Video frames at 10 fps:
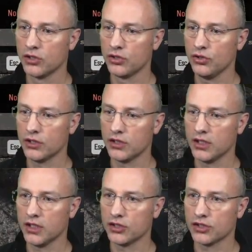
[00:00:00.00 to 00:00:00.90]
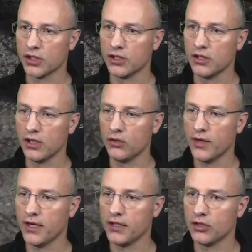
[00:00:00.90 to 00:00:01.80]
2 containers now
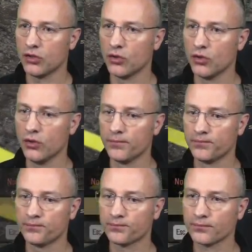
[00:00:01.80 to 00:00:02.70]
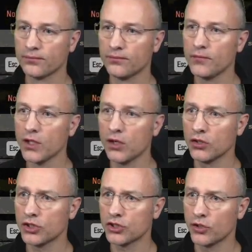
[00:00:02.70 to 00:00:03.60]
ready to go. I'll
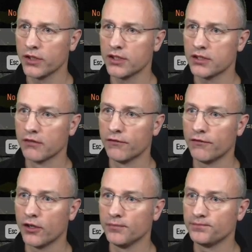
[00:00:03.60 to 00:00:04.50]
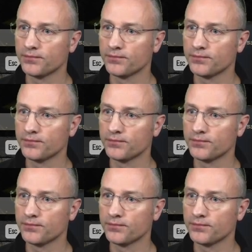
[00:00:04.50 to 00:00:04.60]
just show you just to confirm.